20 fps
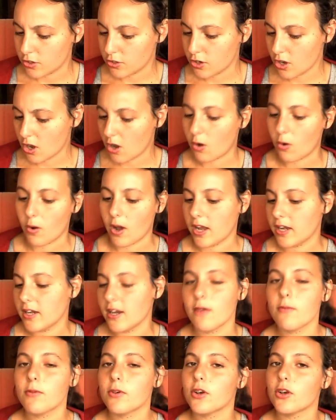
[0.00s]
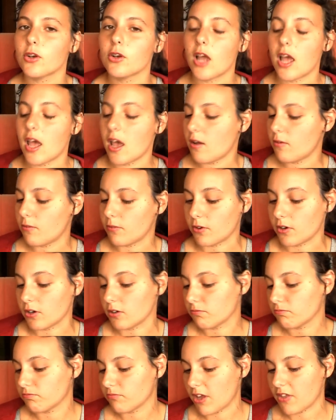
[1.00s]
No, I never
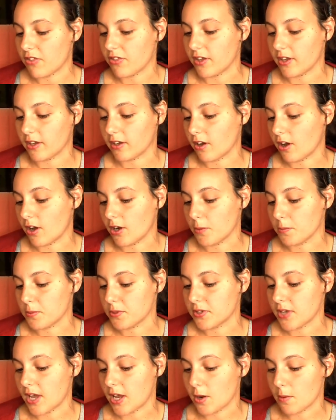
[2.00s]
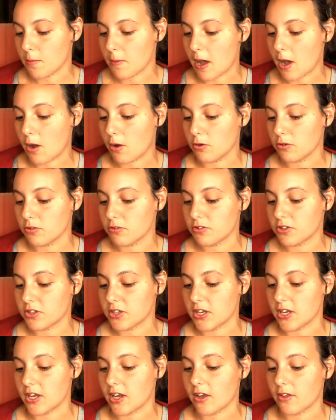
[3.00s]
ever, I think, got upset about
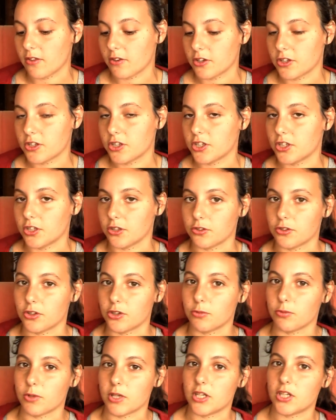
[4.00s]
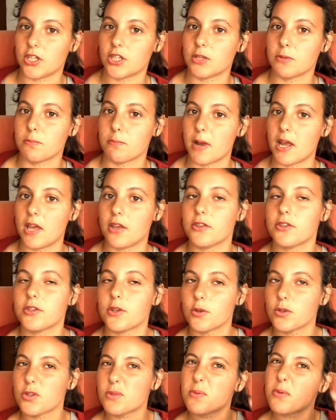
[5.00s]
seeing other children reach
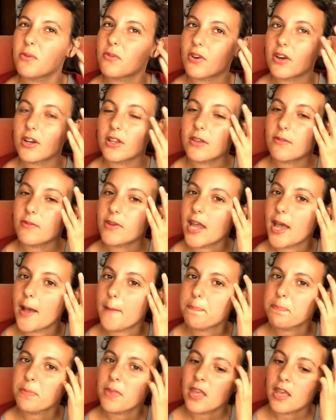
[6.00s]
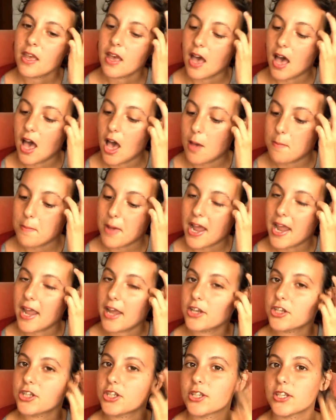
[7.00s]
milestones before Olivia. Um, I
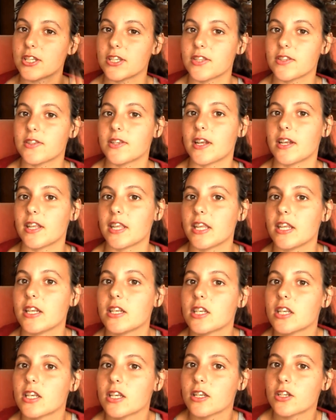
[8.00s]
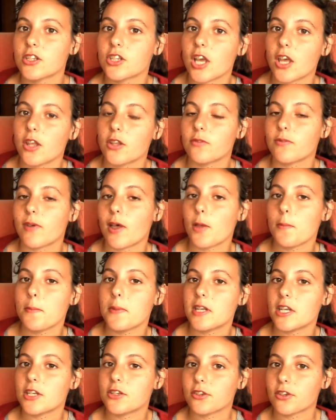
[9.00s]
actually studied child
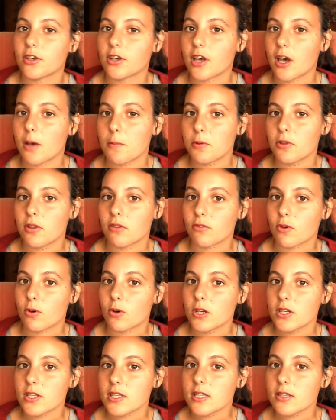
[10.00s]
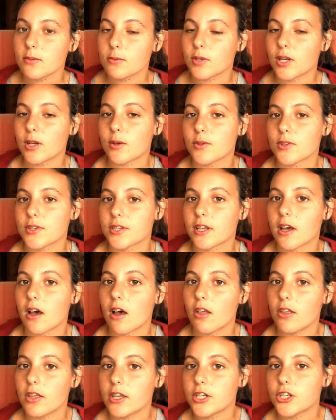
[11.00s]
development. I took a couple of courses when I was in
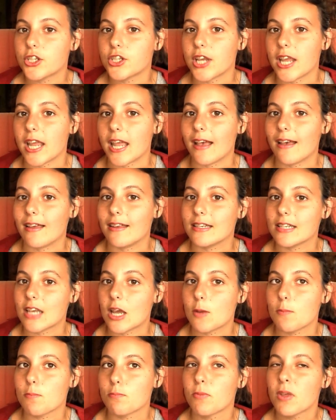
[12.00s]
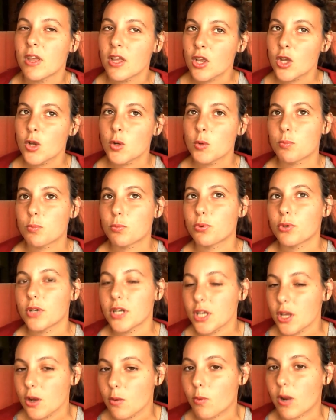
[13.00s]
college and I'm
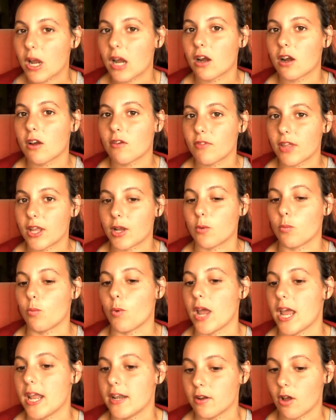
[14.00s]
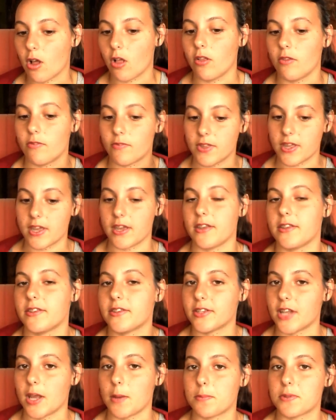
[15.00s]
pretty aware of like when all the
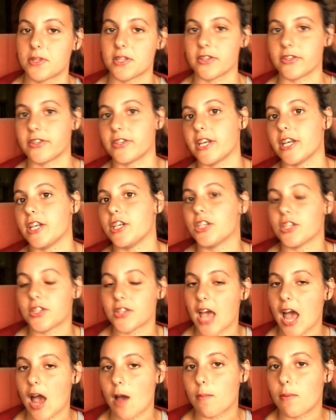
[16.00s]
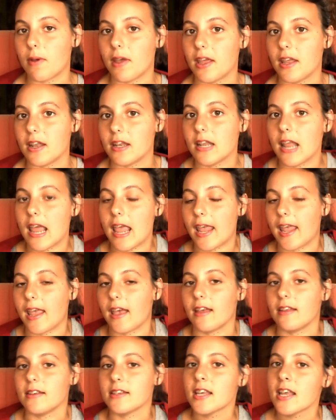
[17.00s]
steps and stages happen
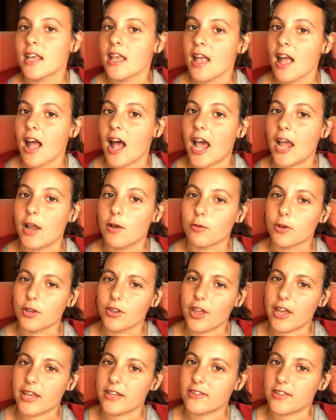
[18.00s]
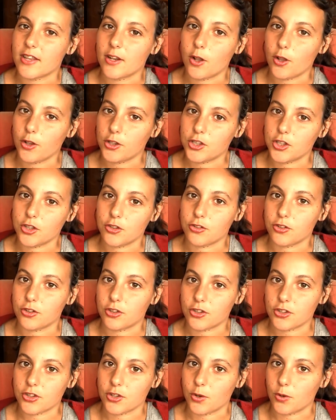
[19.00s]
and I realize that all
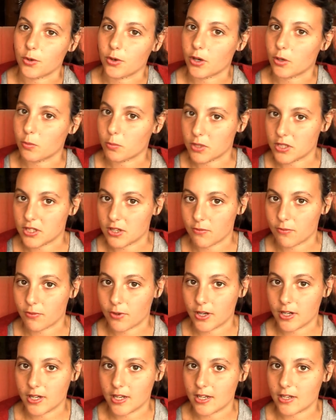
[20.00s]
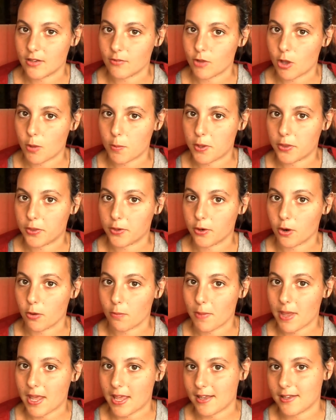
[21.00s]
children are so incredibly different and develop at their
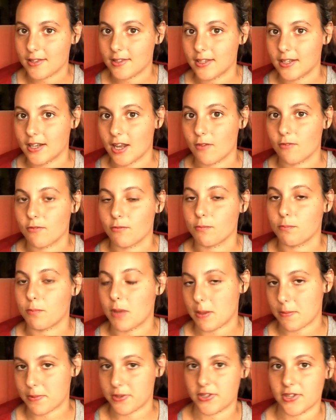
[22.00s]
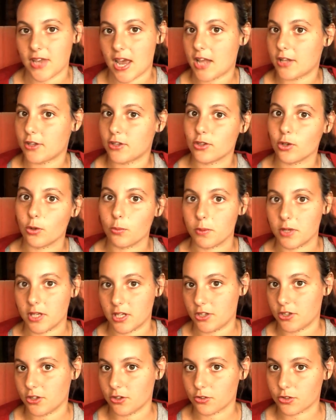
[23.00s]
own pace and I've babysat so
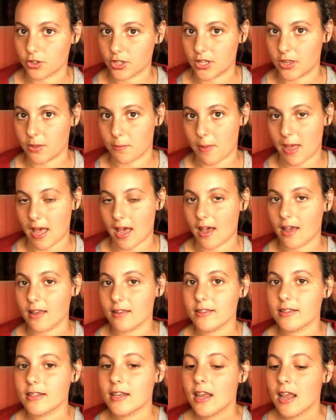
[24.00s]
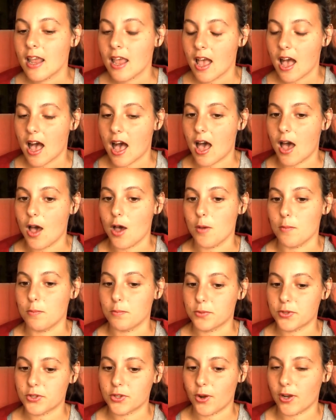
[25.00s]
many children in the past
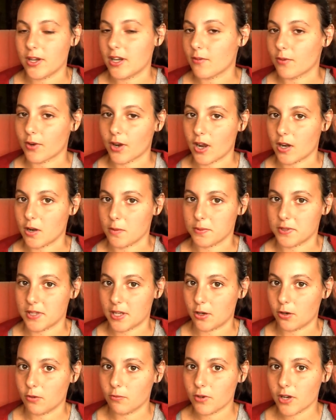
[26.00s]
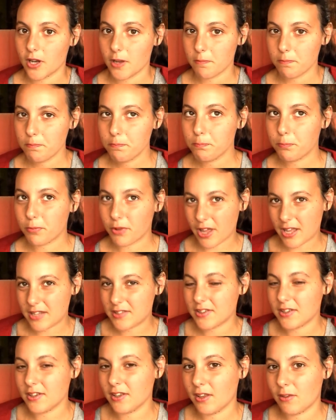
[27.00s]
um, so I never got upset over it
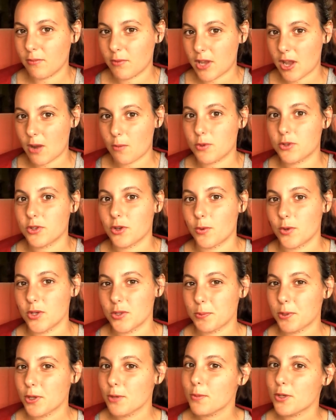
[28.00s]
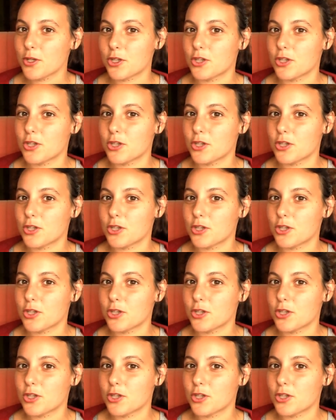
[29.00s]
plus Olivia was always pretty